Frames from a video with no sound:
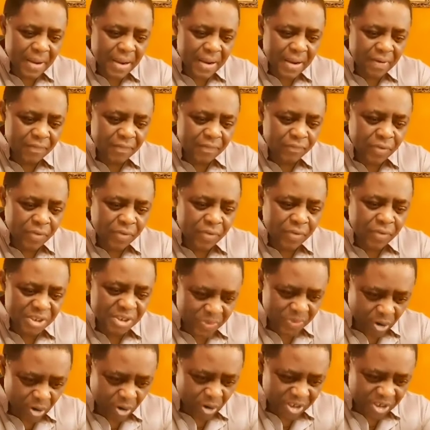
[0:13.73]
for me to
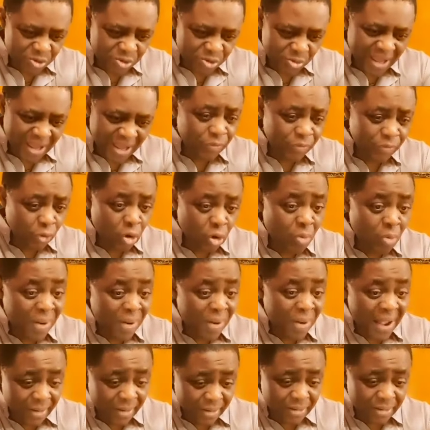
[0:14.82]
be honest with you, I have to go
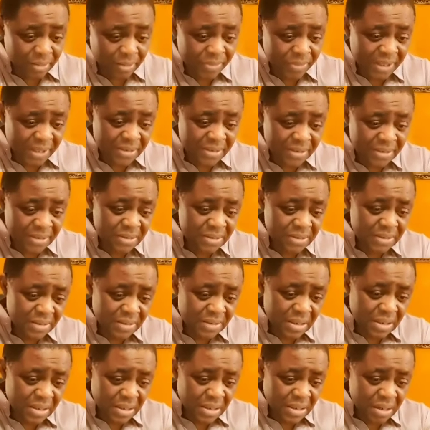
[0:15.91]
back a little bit.
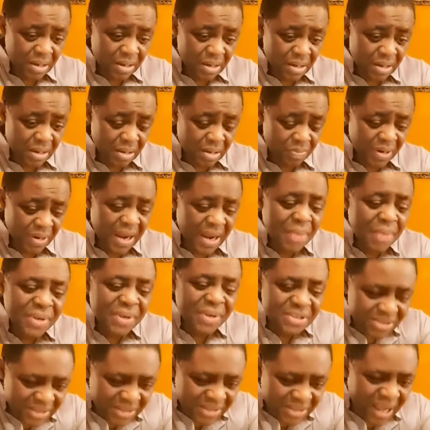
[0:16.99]
But let me
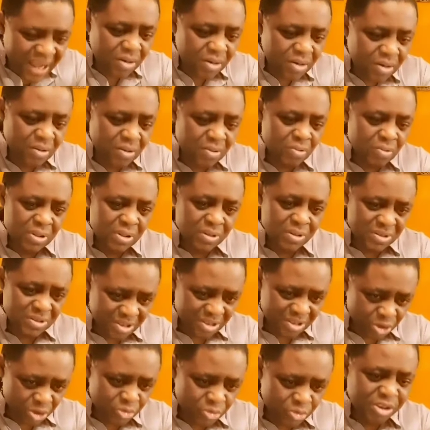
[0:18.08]
start with the
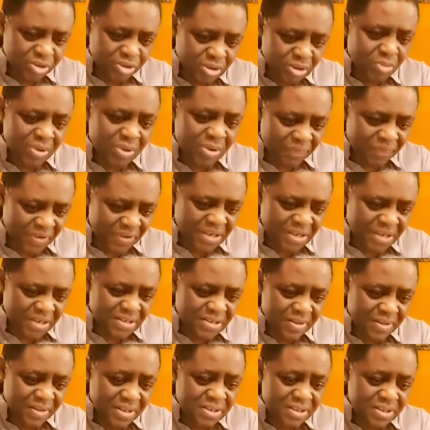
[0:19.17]
situation that we're facing
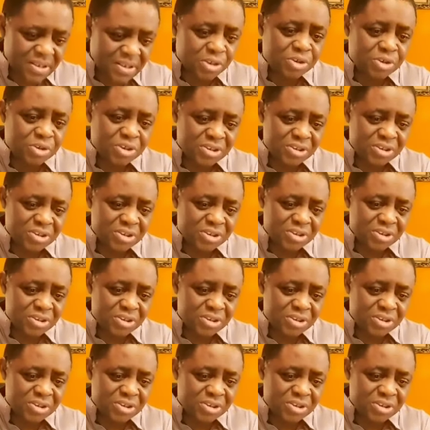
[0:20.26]
in this country today.